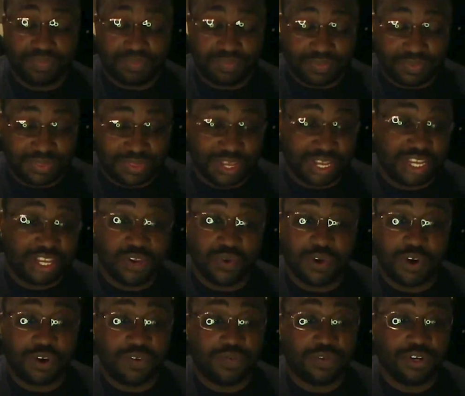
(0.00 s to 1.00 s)
Thank you
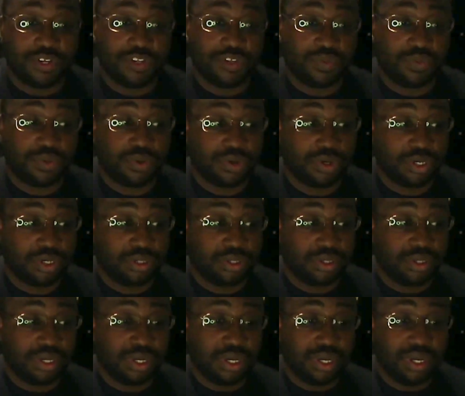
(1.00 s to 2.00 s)
all for the support.
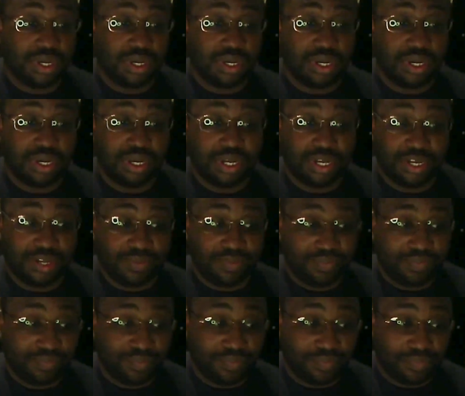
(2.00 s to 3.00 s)
Um,
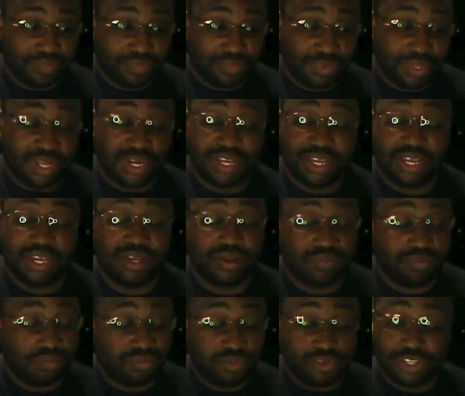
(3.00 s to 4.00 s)
and again,
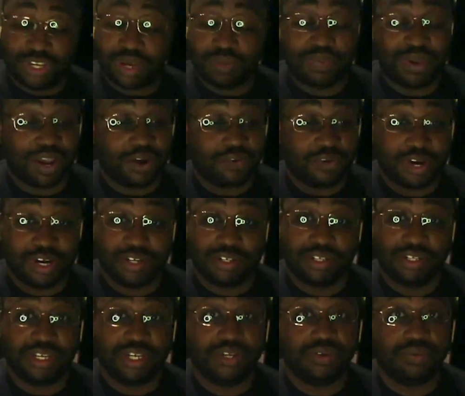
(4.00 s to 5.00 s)
check back
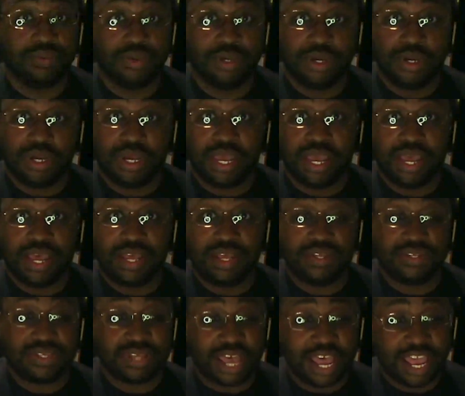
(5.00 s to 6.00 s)
regularly
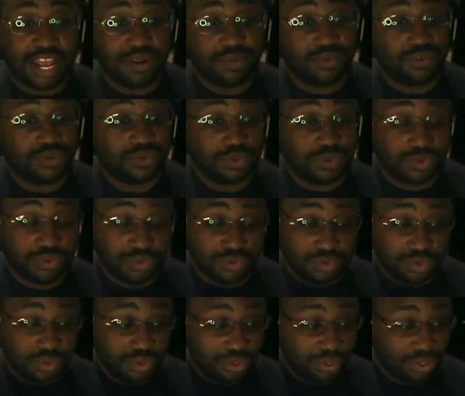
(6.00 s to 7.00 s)
as items will
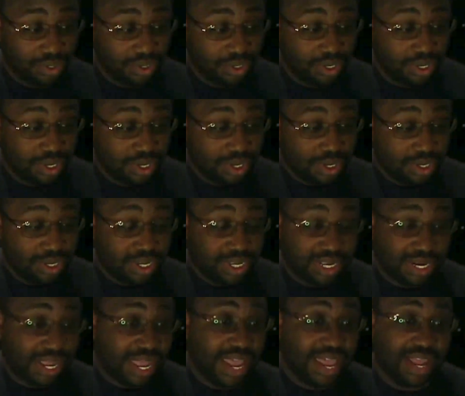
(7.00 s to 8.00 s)
get
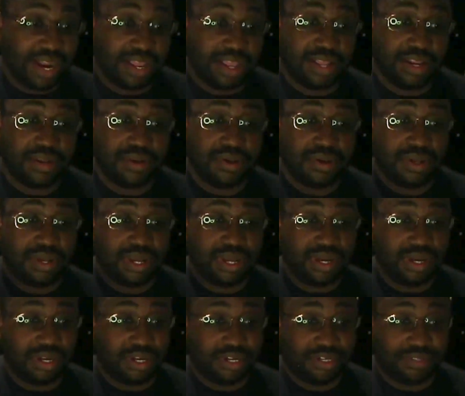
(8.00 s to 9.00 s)
added
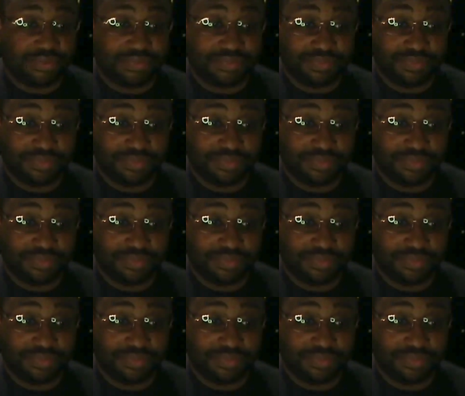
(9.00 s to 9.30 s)
um,